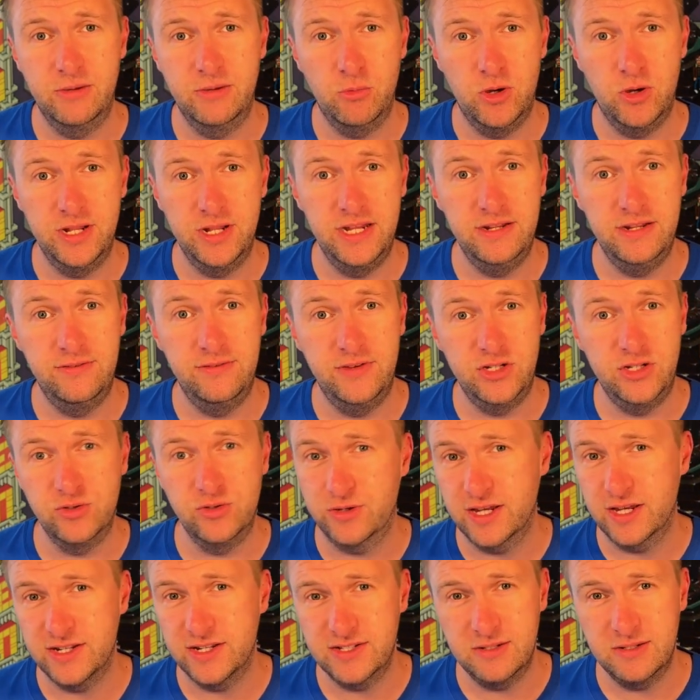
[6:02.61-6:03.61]
what an individual
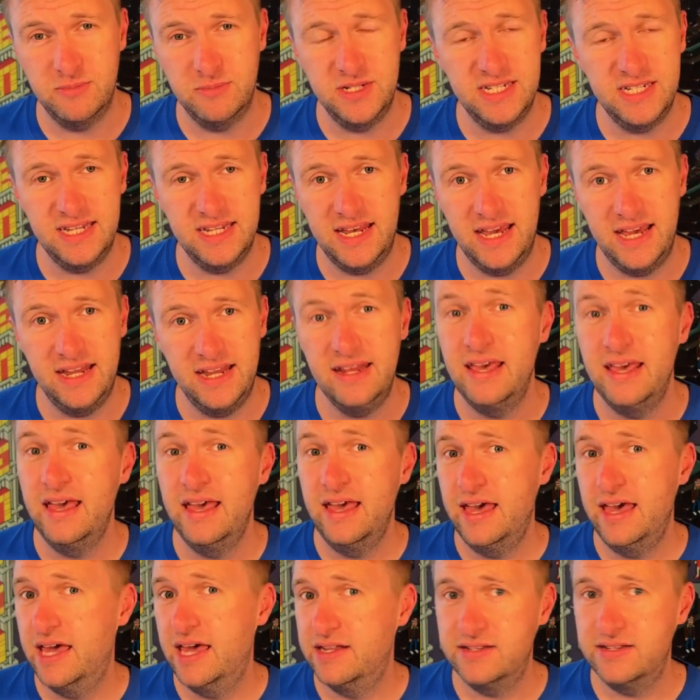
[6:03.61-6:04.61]
customer said,
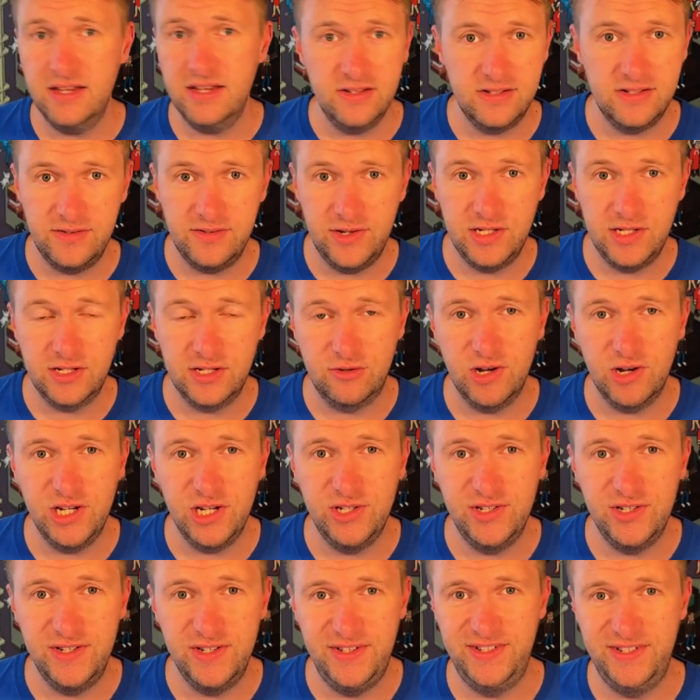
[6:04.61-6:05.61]
and tons of
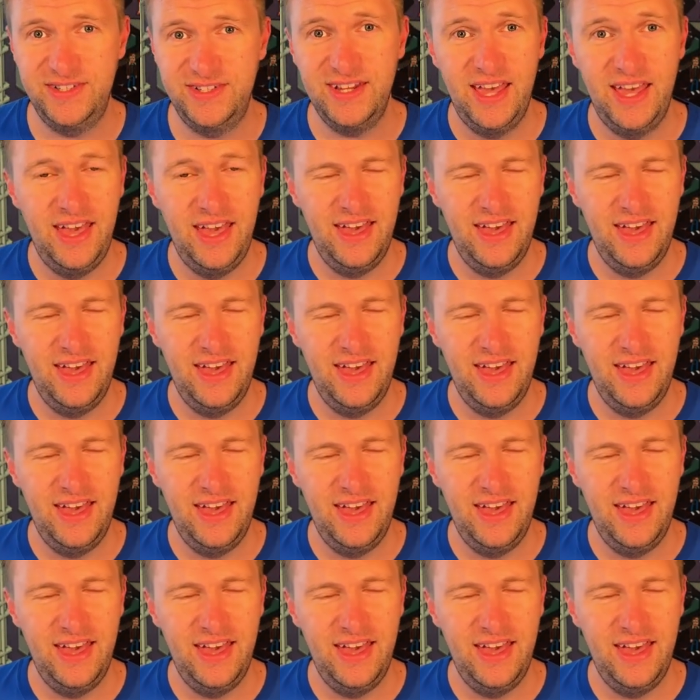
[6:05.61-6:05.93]
integrations.